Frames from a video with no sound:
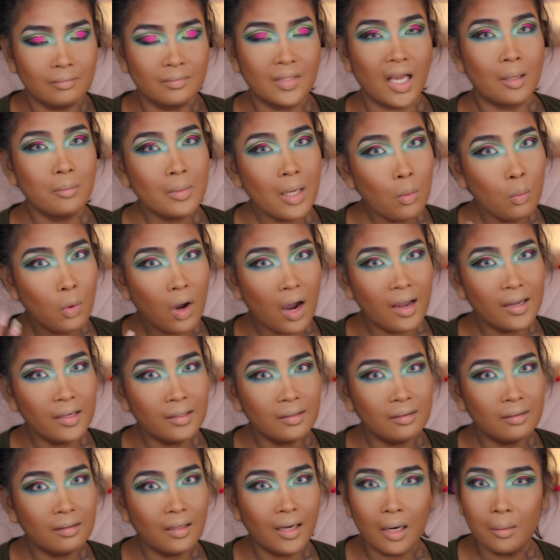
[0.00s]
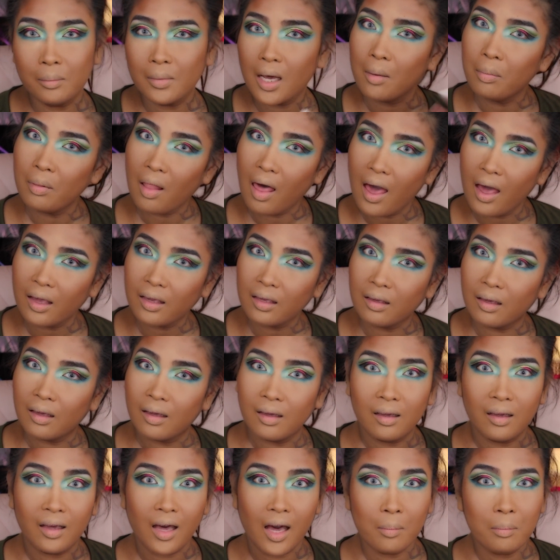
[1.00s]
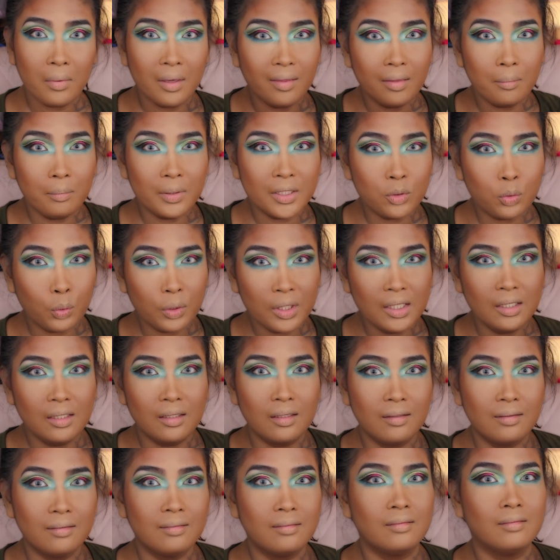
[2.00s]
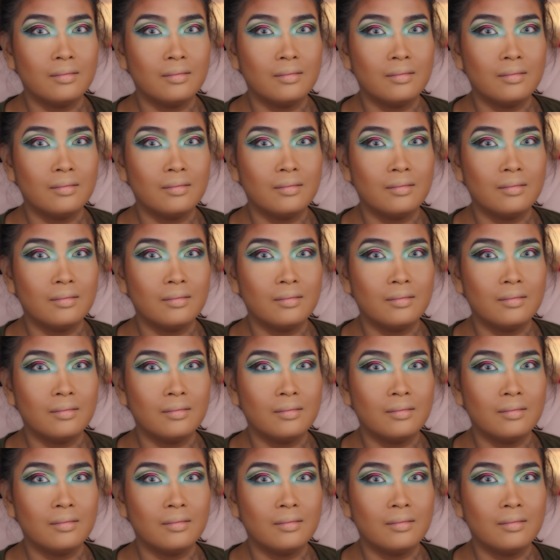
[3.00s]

I'm not white, I'm not black, I'm in between.